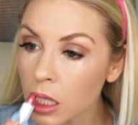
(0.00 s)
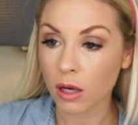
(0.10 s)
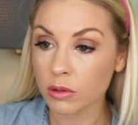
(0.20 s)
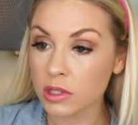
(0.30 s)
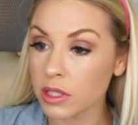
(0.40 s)

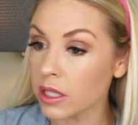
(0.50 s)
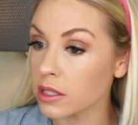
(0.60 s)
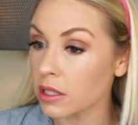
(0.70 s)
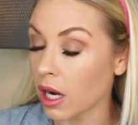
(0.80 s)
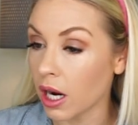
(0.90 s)
I would say
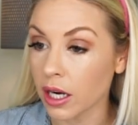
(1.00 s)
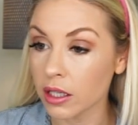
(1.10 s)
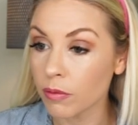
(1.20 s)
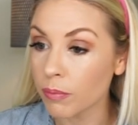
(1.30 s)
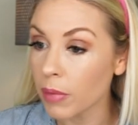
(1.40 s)
it's kind
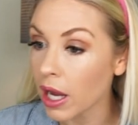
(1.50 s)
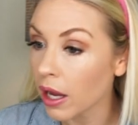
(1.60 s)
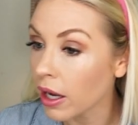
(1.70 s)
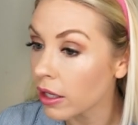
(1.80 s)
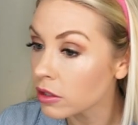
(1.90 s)
of
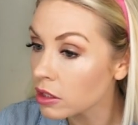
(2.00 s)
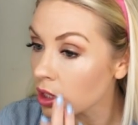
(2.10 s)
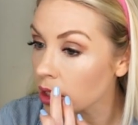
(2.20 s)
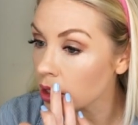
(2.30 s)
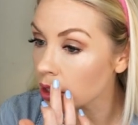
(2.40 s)

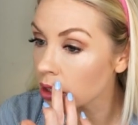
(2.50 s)
patchy